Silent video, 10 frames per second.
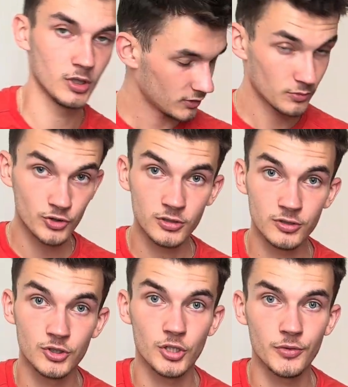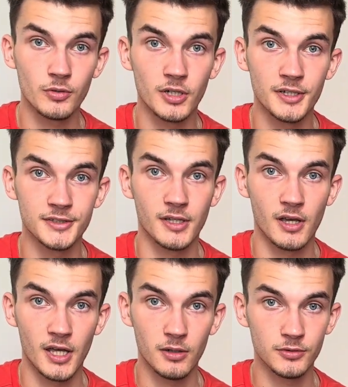some drills to show you guys
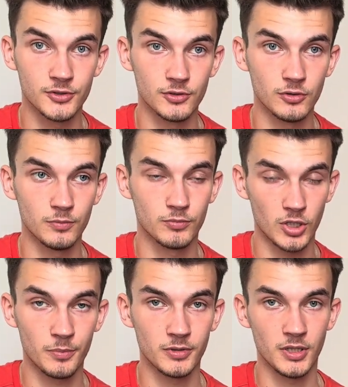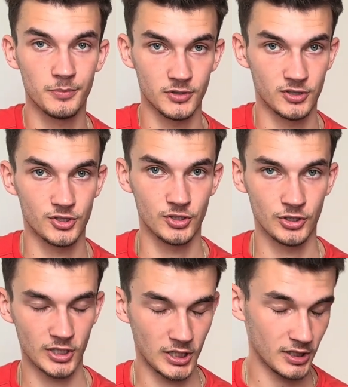how to properly position
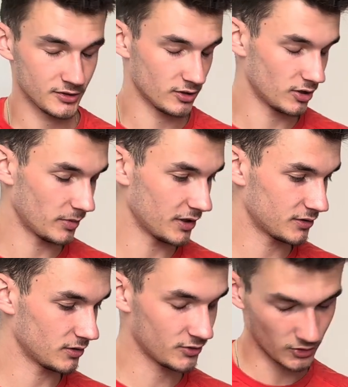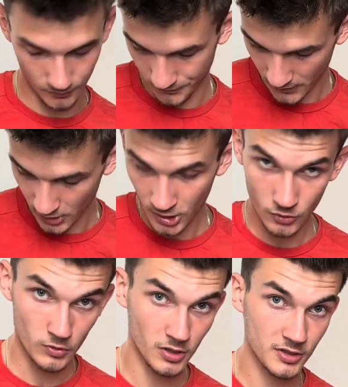your hands on the bass. So
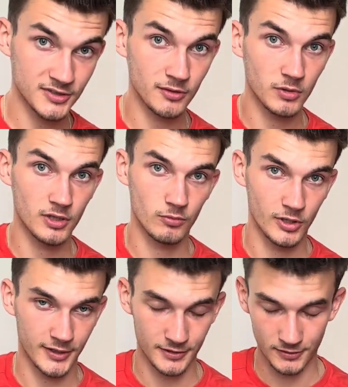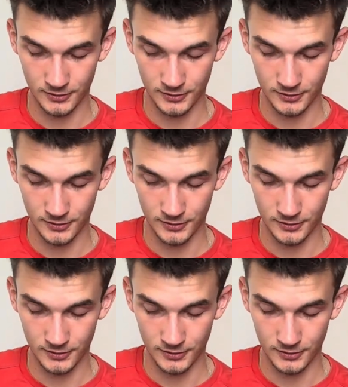we're going to start with our right hand.